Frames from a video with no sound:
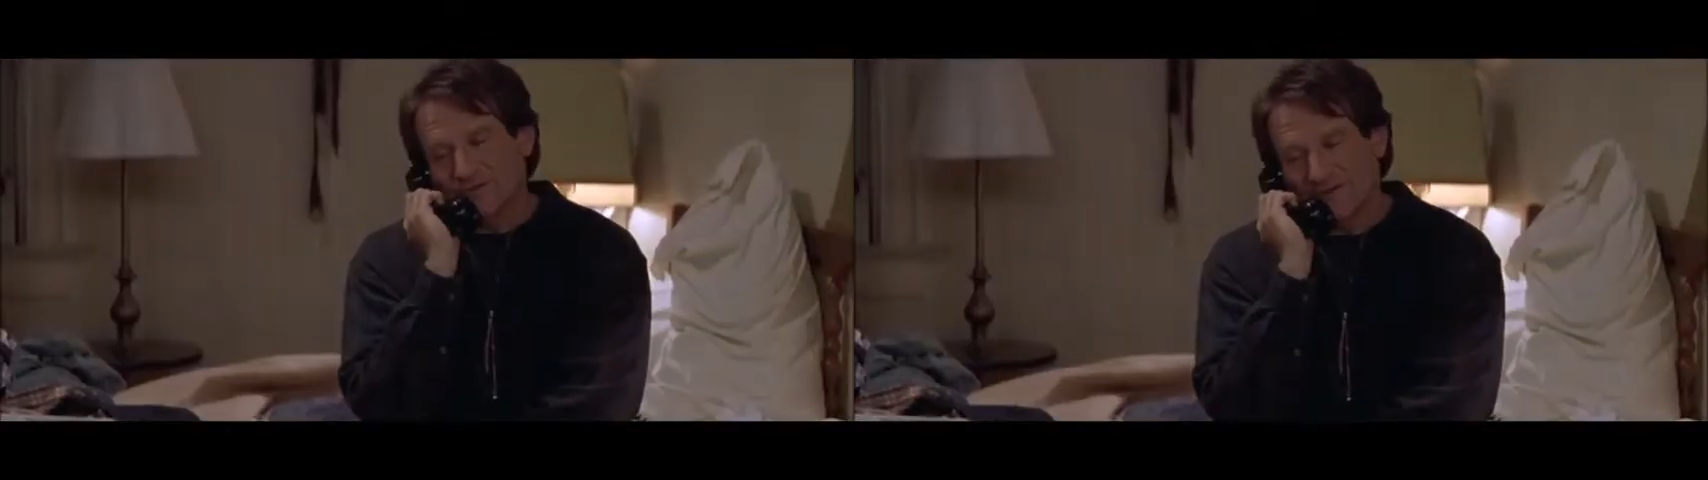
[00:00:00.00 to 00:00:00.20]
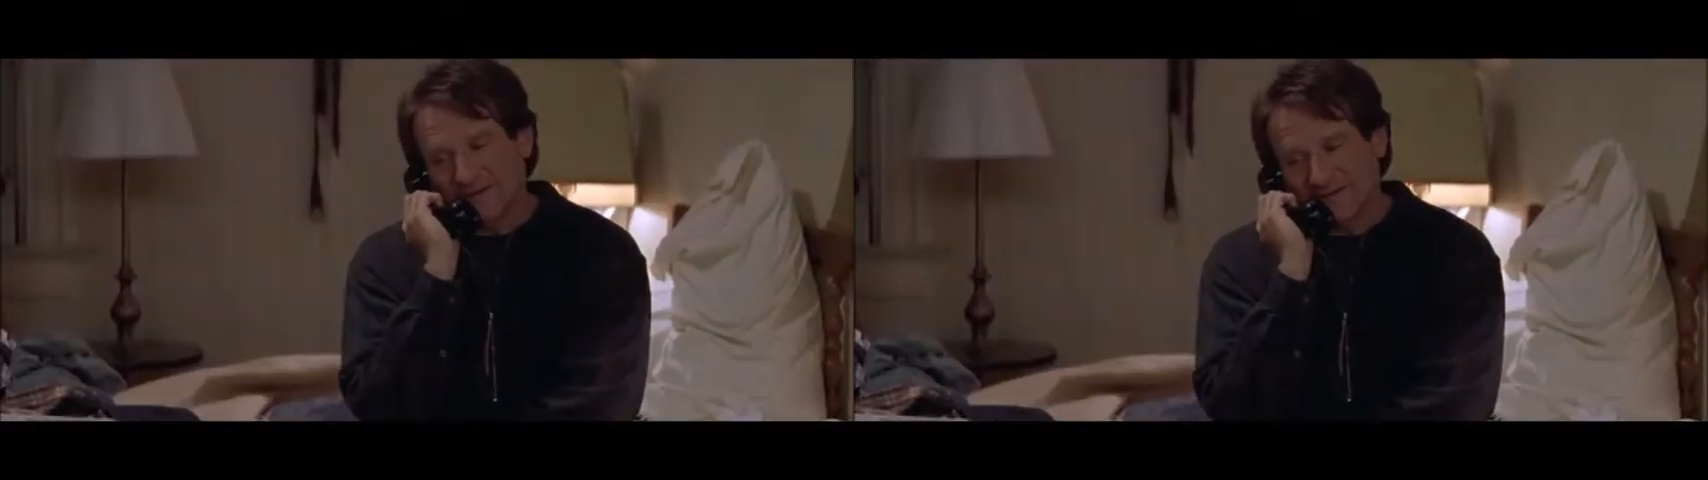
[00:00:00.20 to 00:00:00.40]

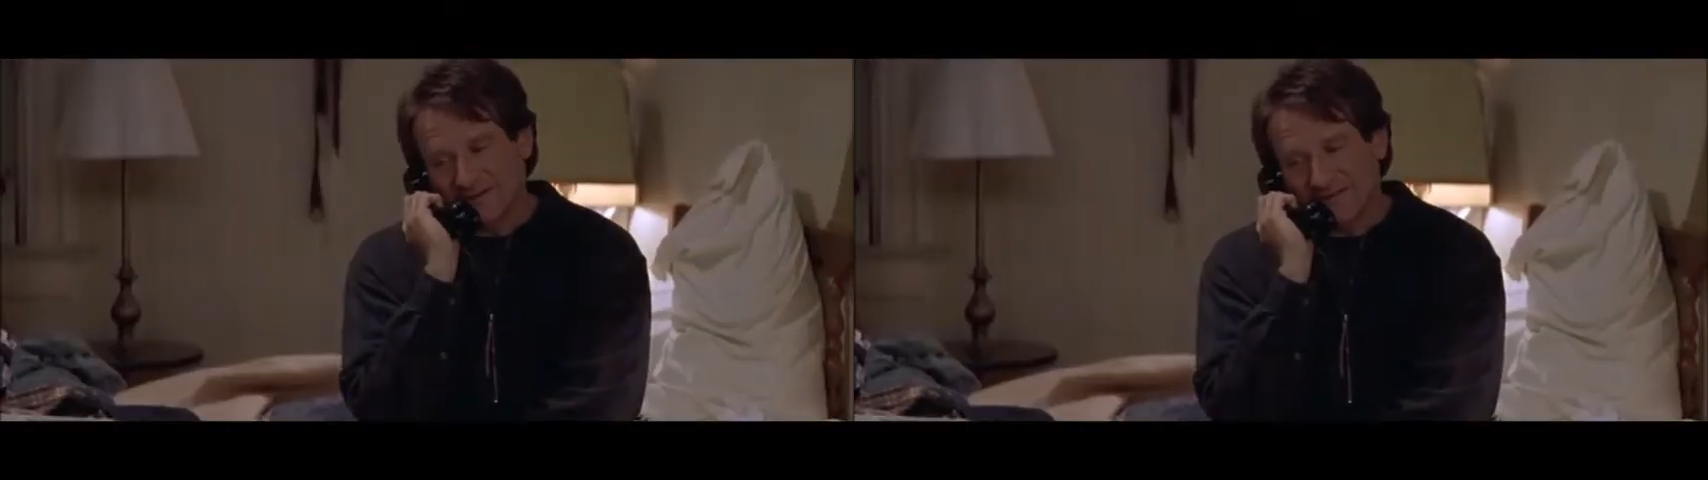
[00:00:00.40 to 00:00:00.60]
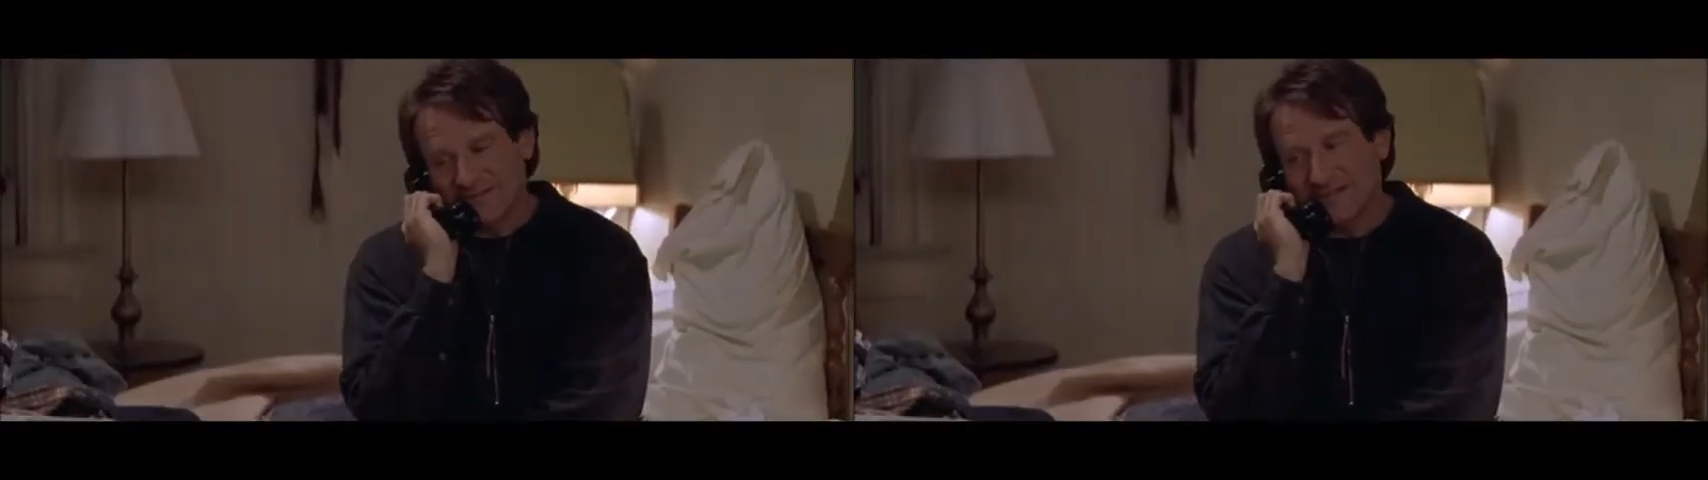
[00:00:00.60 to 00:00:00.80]

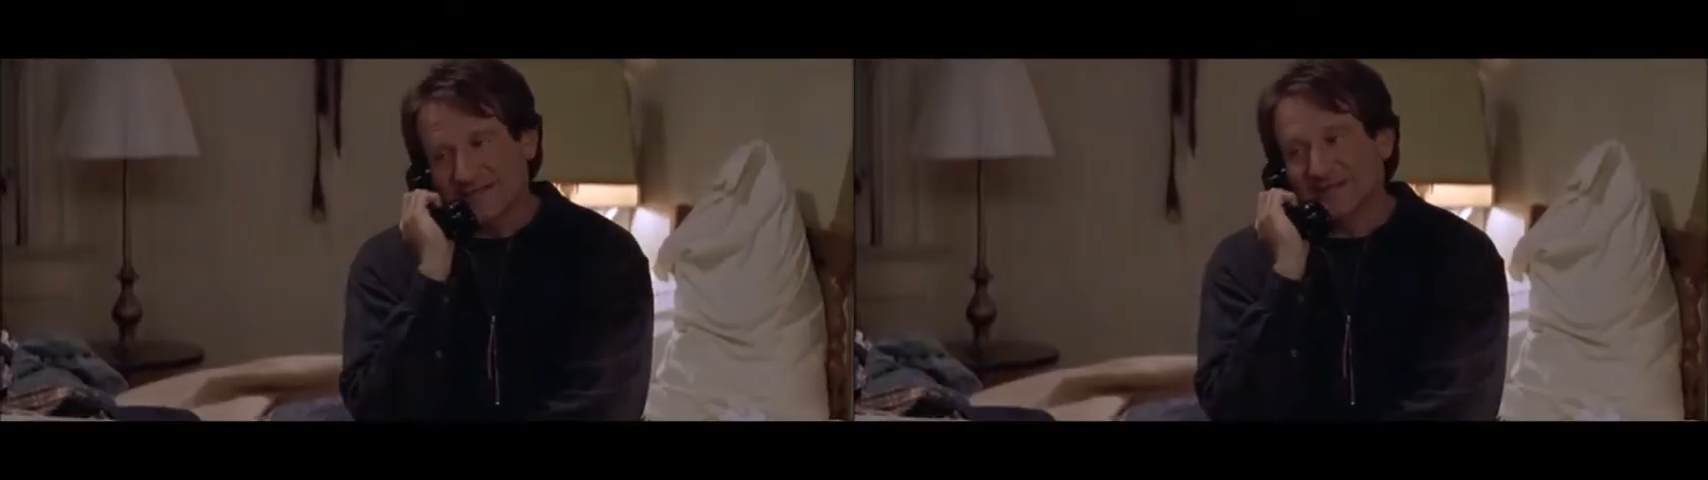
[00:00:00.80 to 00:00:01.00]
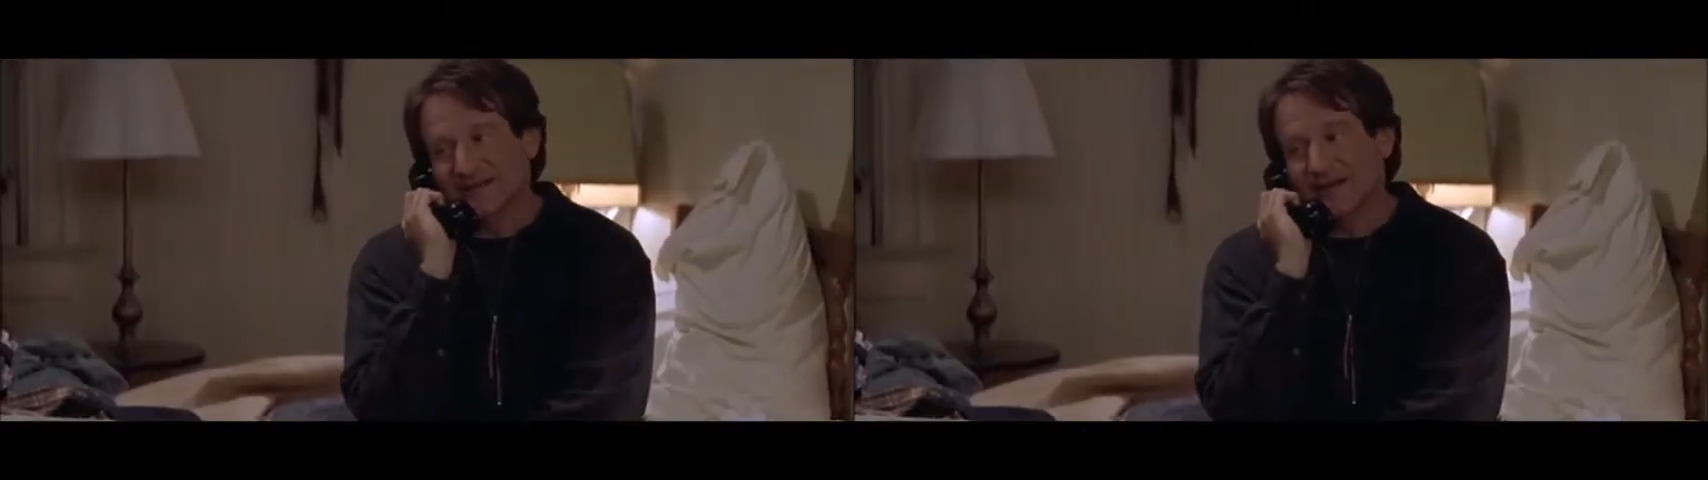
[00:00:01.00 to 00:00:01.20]
certainly, dear.